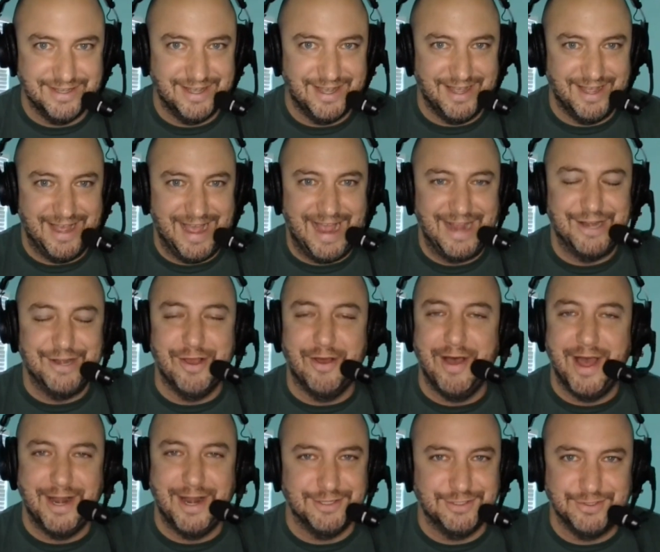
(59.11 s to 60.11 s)
I
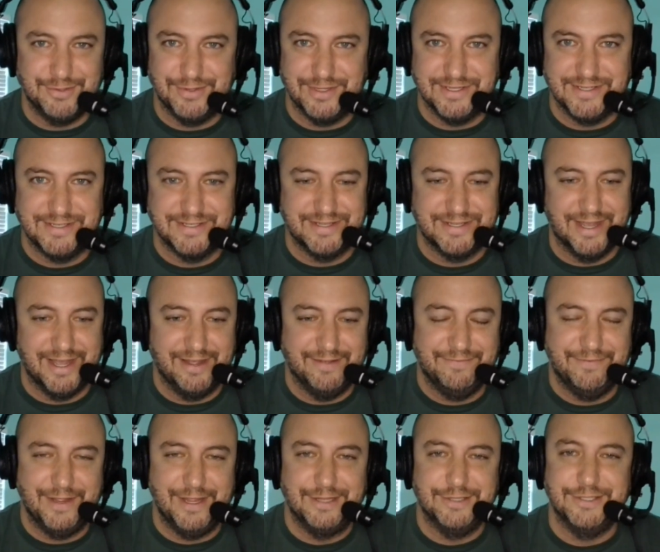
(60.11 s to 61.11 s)
know how to do this
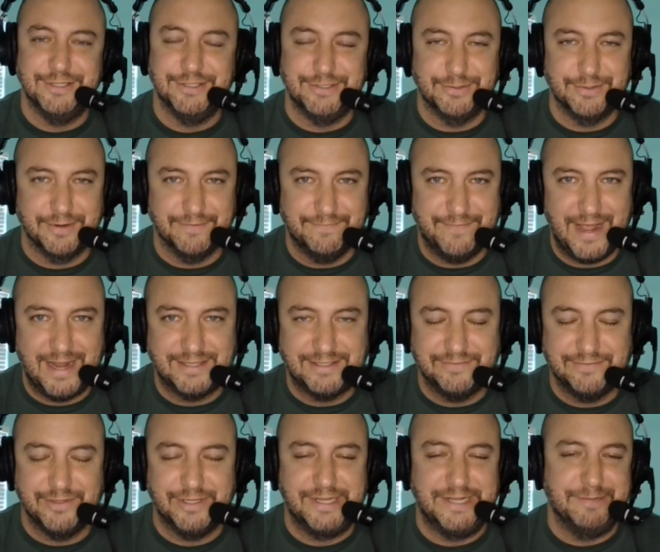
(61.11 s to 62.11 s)
stuff and to do it
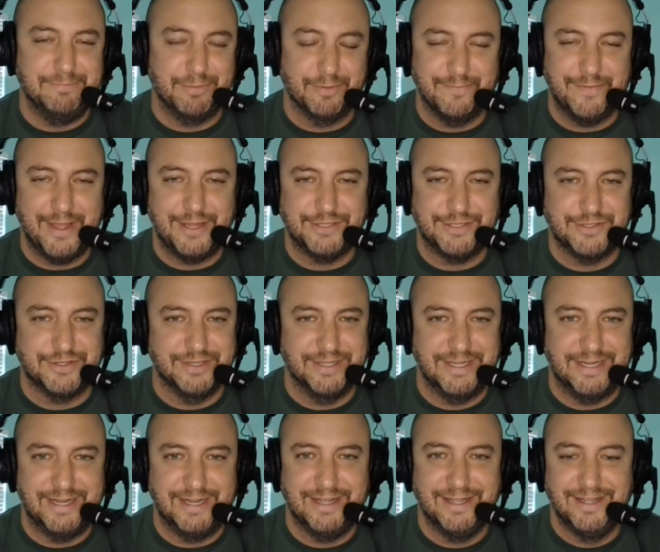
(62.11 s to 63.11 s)
effectively and
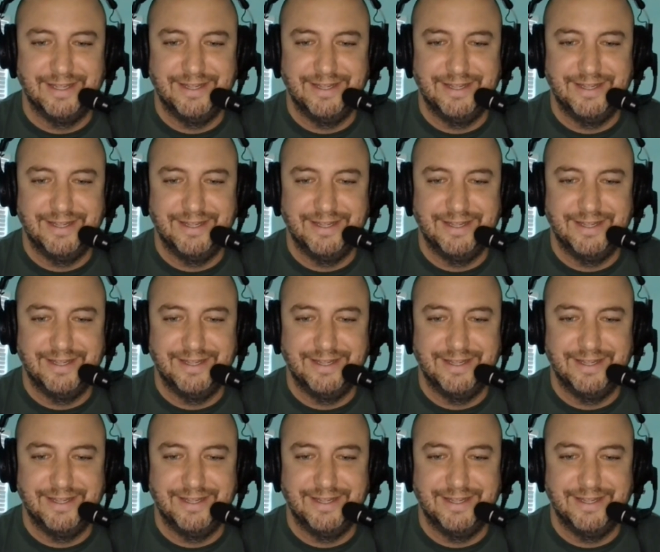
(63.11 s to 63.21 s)
professionally,